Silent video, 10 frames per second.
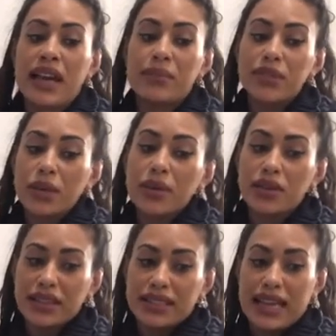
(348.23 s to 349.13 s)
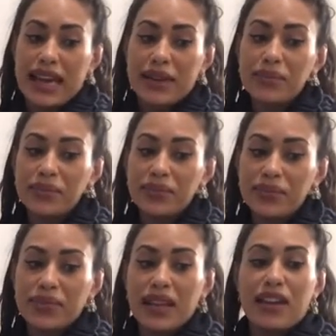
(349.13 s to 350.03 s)
abdominal exam,
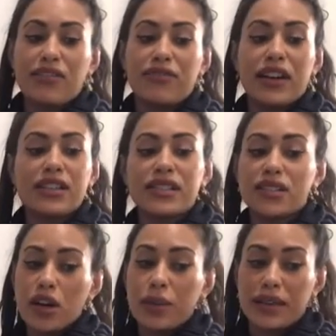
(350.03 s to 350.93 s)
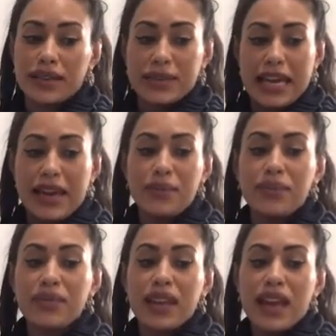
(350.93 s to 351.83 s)
a fundoscopic exam,